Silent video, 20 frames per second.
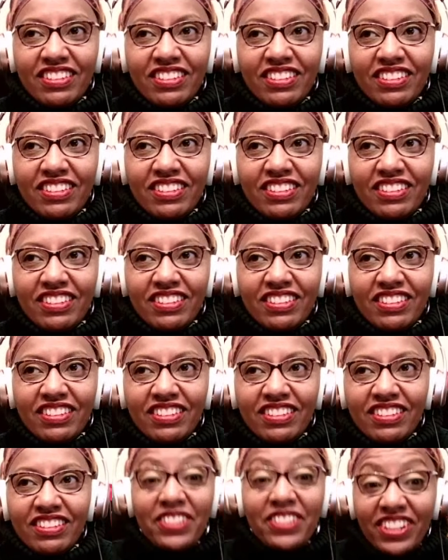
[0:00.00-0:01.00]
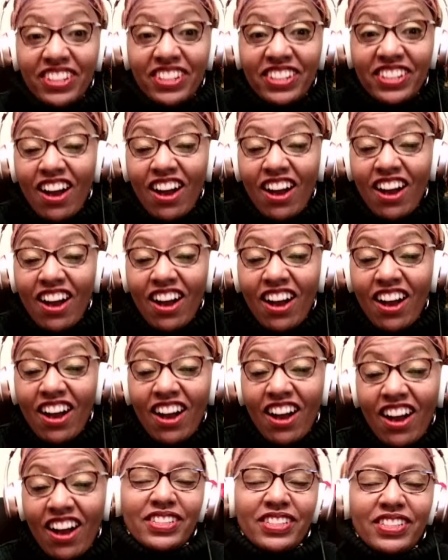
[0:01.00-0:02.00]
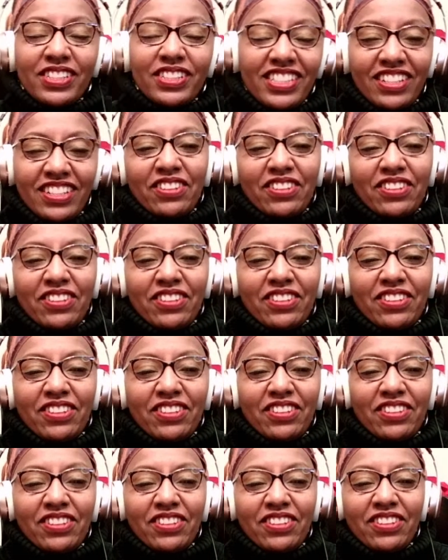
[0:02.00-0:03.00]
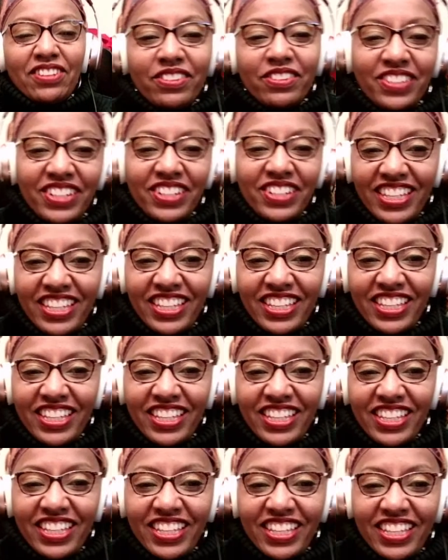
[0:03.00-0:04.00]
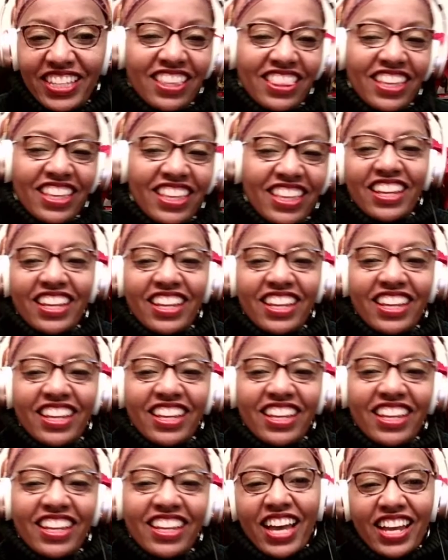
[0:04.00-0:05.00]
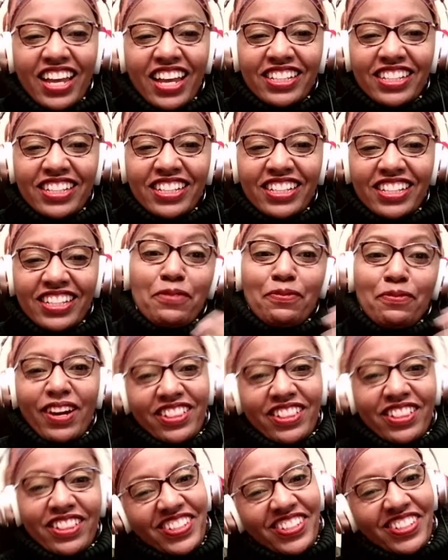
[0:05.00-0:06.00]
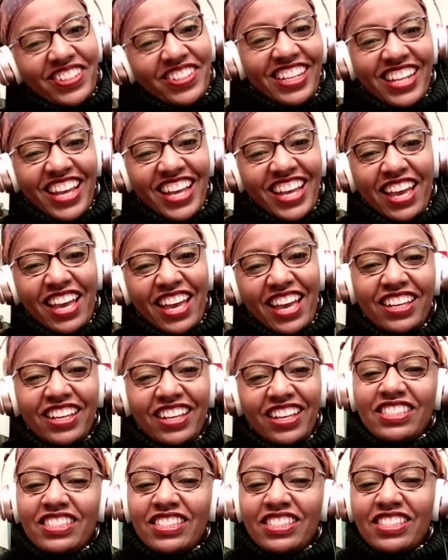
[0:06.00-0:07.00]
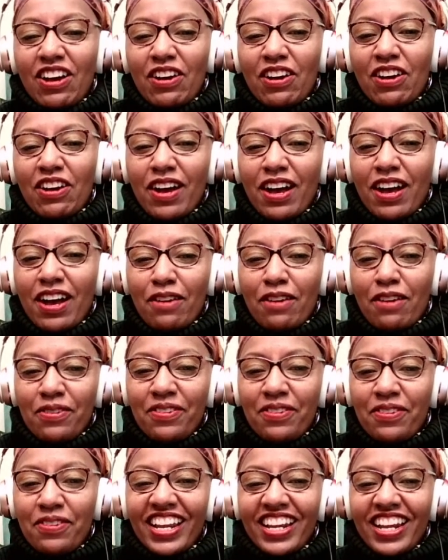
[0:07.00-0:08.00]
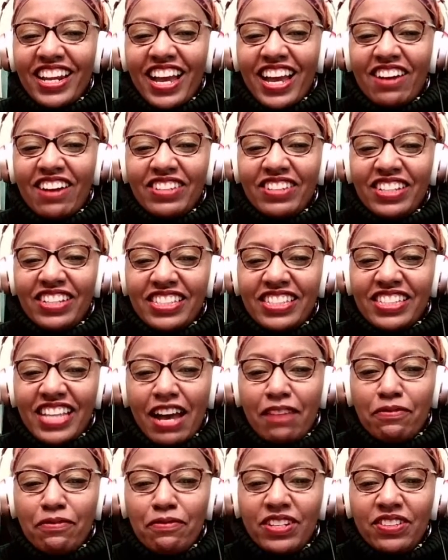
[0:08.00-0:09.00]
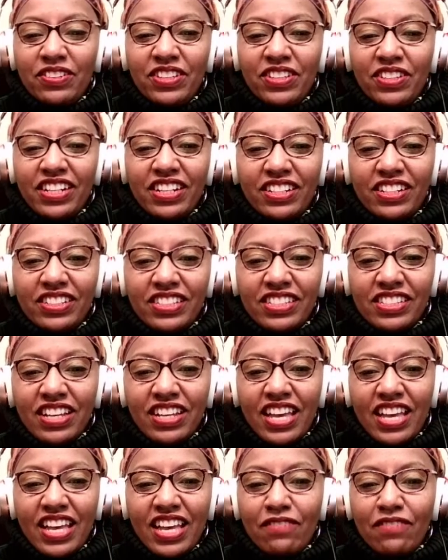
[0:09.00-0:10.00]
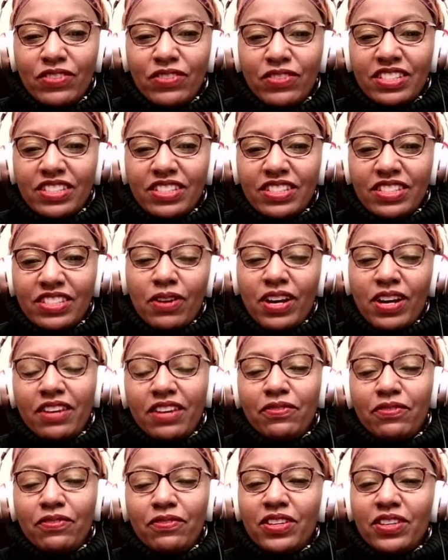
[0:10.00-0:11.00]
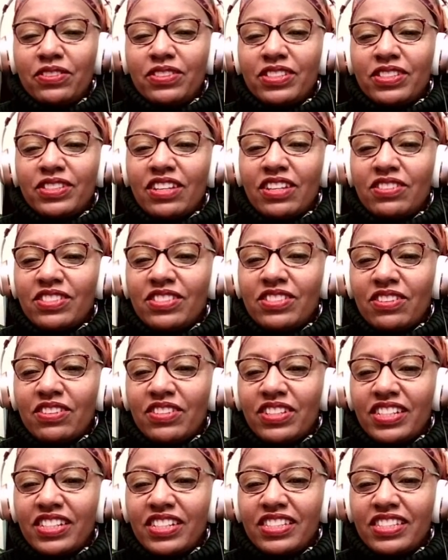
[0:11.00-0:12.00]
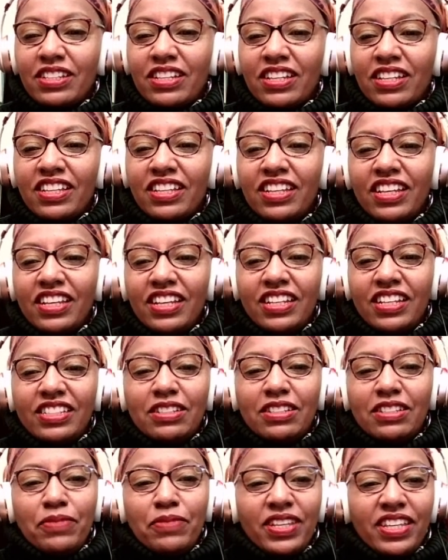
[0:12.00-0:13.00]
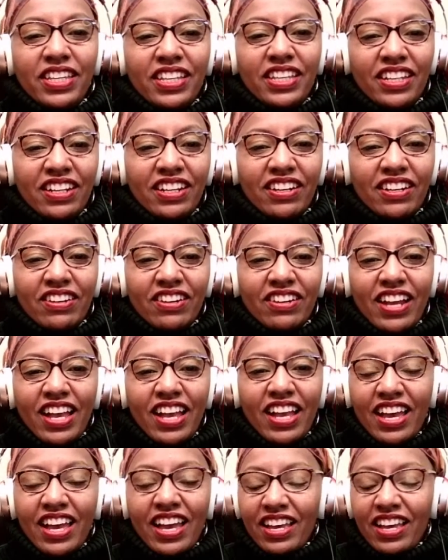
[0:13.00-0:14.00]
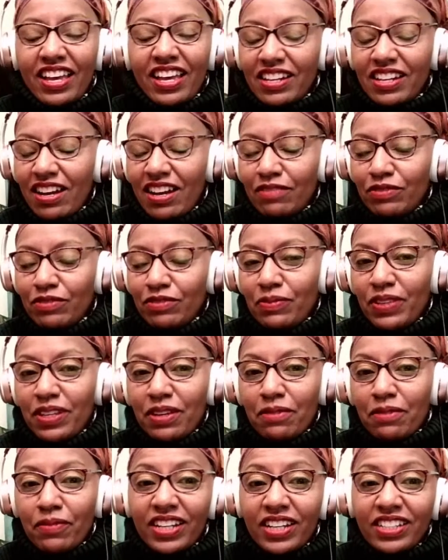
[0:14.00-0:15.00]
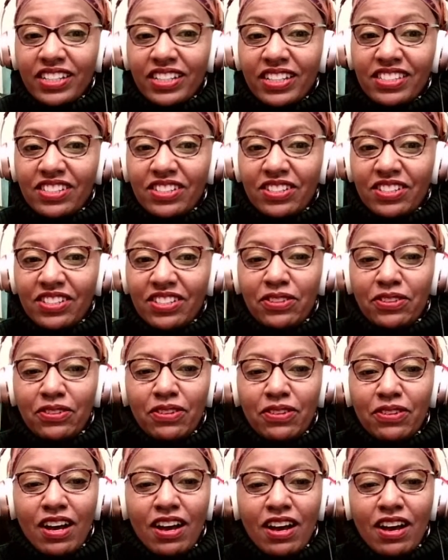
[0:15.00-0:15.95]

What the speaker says: I say Happy New Year all the way up until Martin Luther King Day. And then after that, it's Happy Martin Luther King Day. So right now, it's Happy New Year to every single one of you. It's so good to be here and to be amongst you.